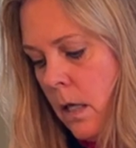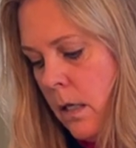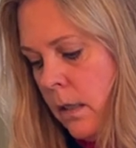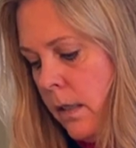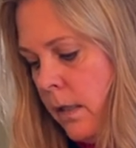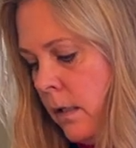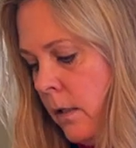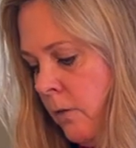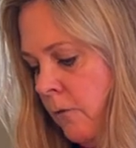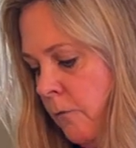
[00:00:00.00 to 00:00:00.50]
a
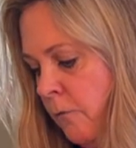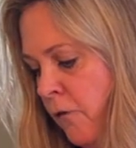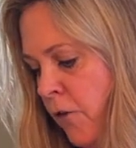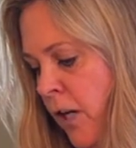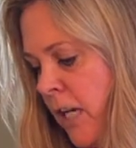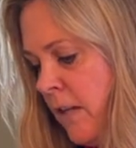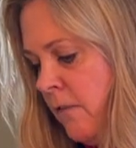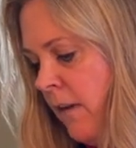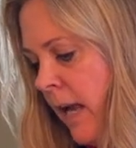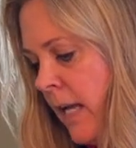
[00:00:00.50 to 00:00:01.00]
little
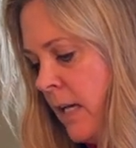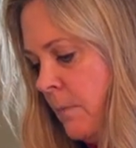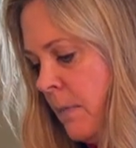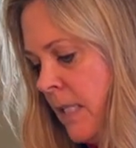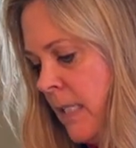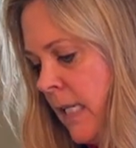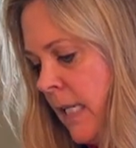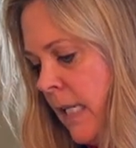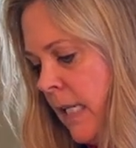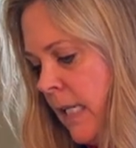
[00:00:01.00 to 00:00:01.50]
free
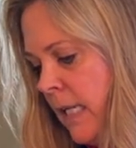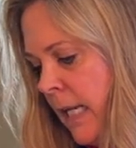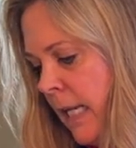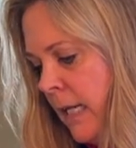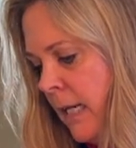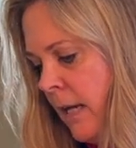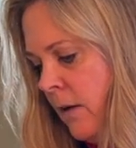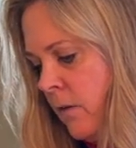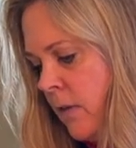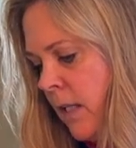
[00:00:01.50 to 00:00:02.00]
vitamin D,
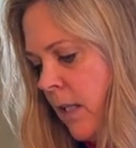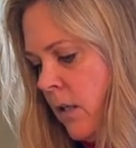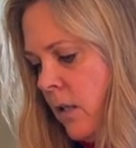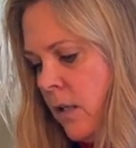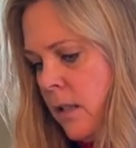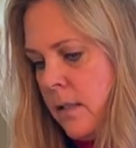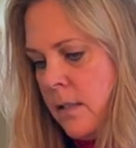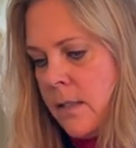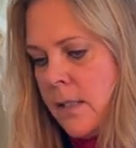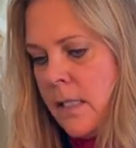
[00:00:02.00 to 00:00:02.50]
getting out there
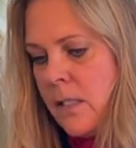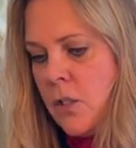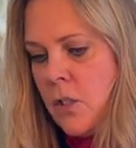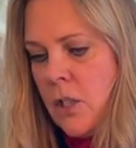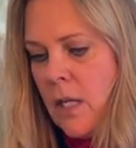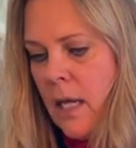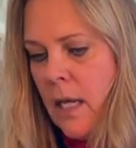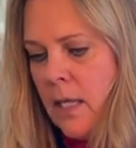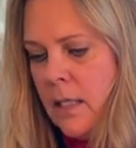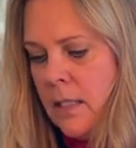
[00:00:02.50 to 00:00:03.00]
in the
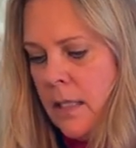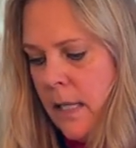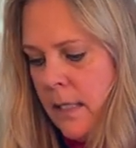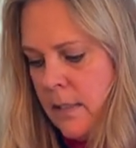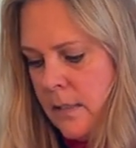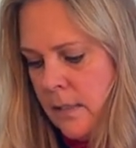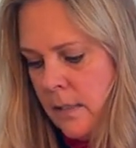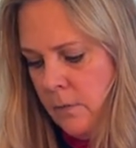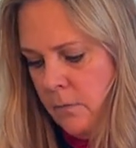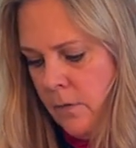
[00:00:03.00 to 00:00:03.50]
sunshine,
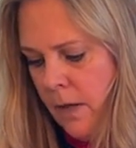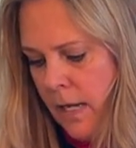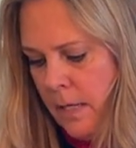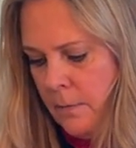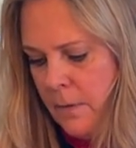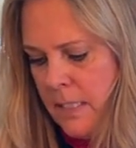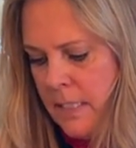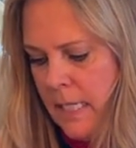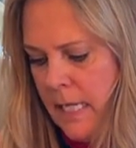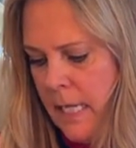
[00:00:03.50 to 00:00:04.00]
getting some
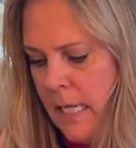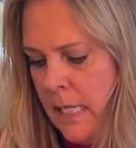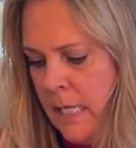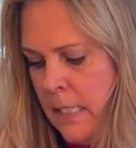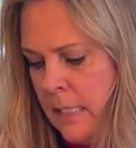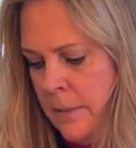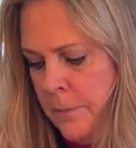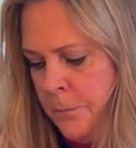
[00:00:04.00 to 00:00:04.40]
vitamin D.